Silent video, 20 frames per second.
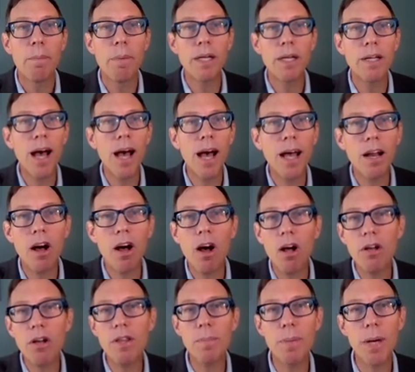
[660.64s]
But not
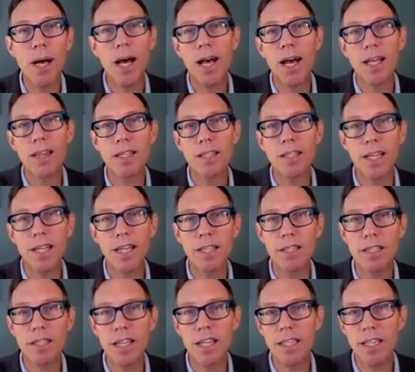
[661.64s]
all the
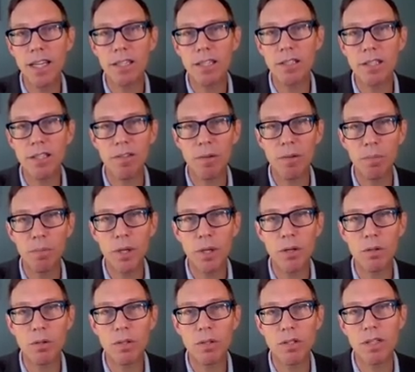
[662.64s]
behind-the-scenes details of
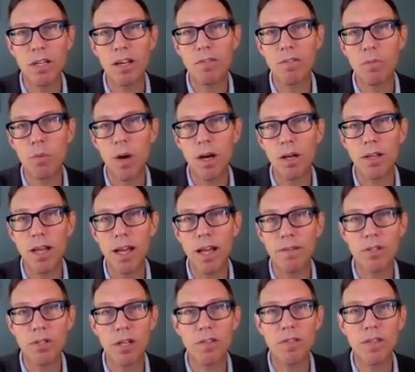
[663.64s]
abuse of
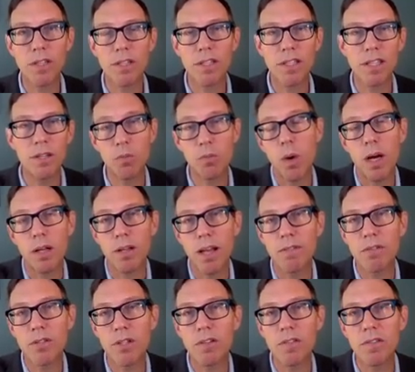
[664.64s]
wildlife
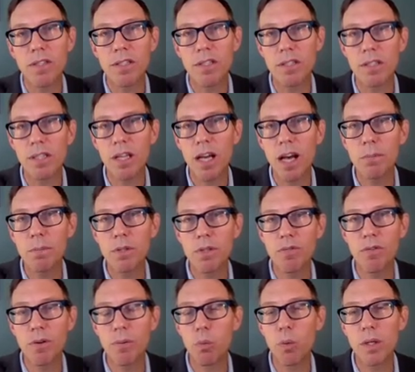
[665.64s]
services comes
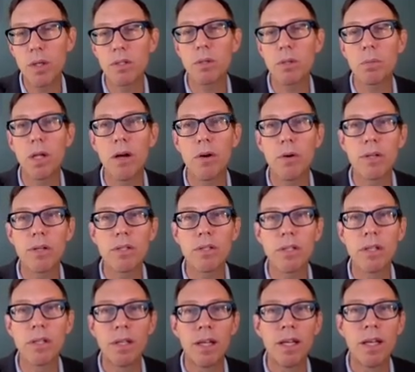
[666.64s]
from
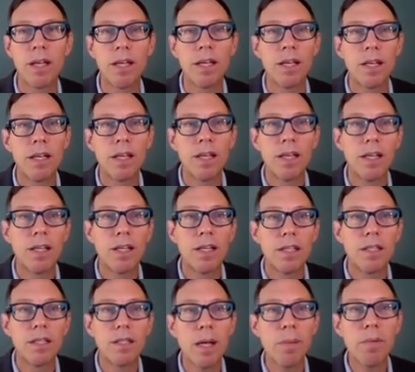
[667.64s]
whistleblowers.
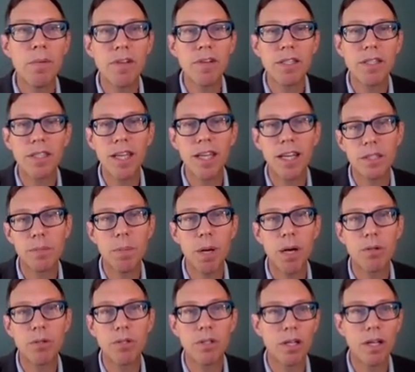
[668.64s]
Some of it gets
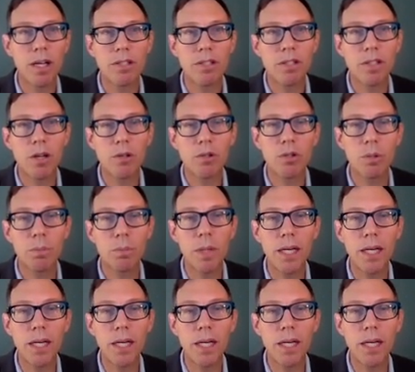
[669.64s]
posted on social